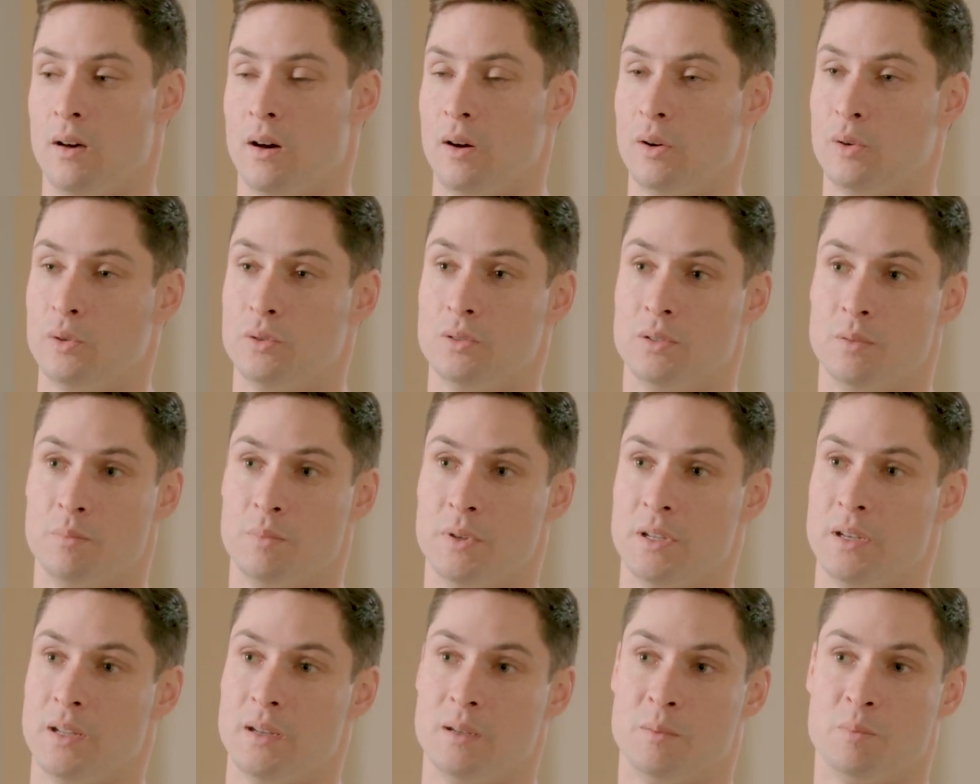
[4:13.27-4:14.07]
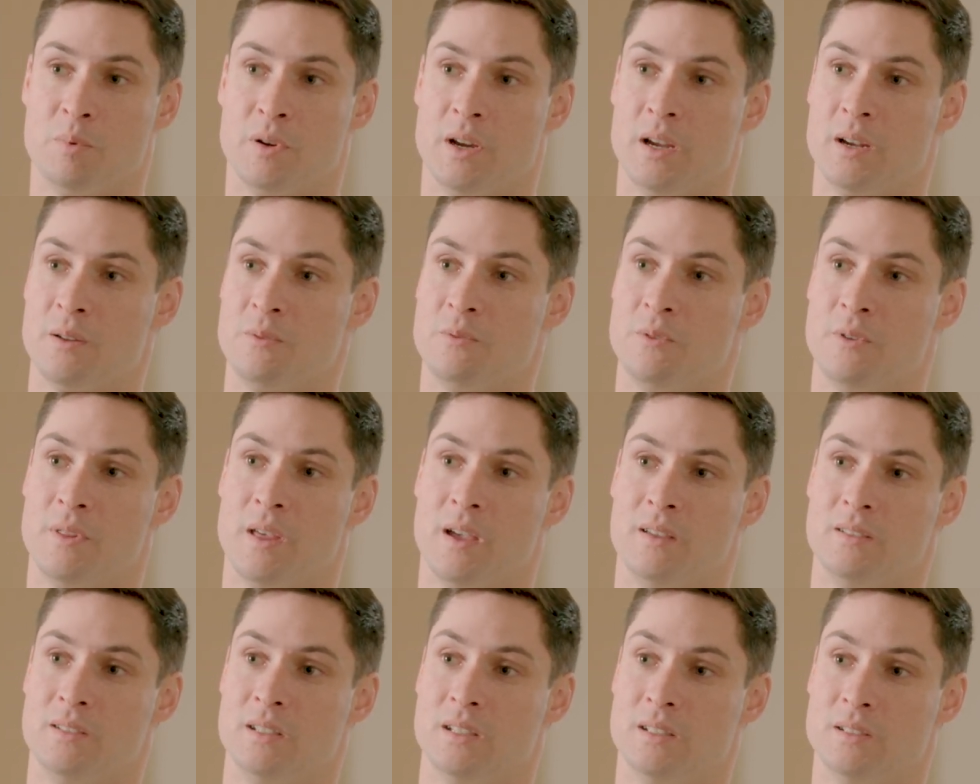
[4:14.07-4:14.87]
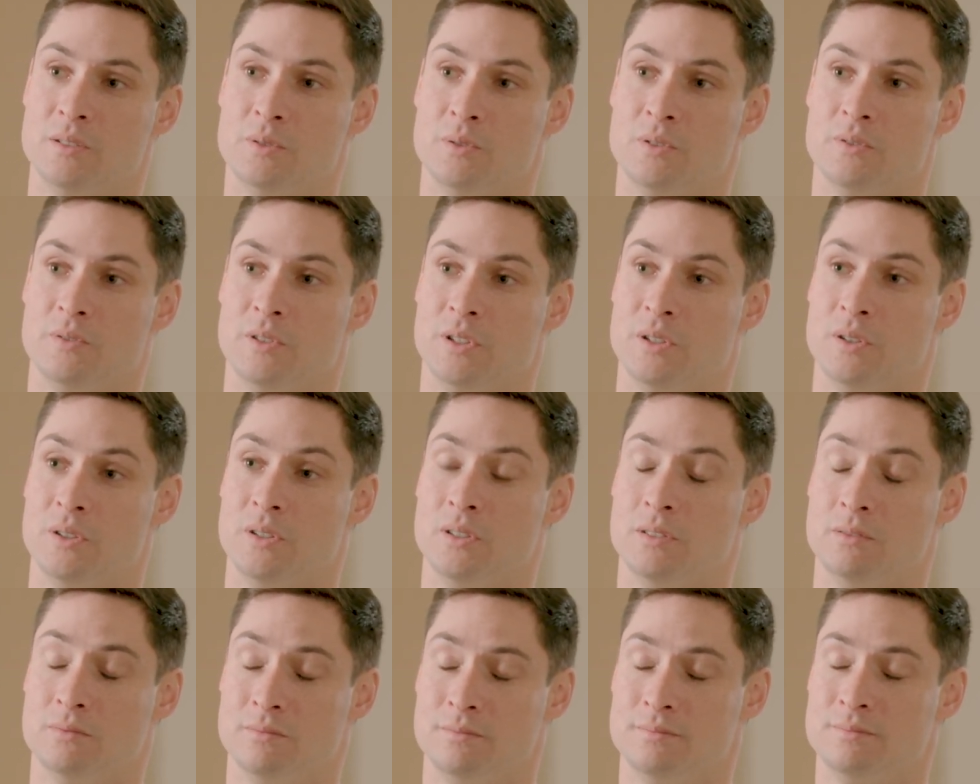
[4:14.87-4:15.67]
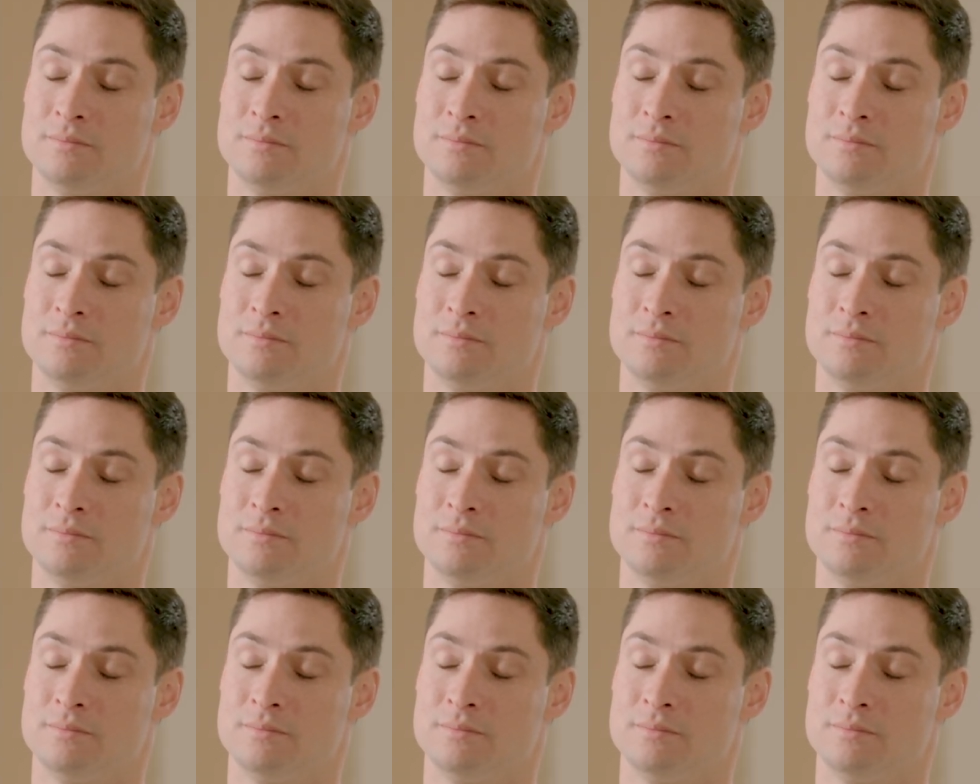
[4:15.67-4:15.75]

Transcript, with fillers: I couldn't have been any prouder for that year to have occurred.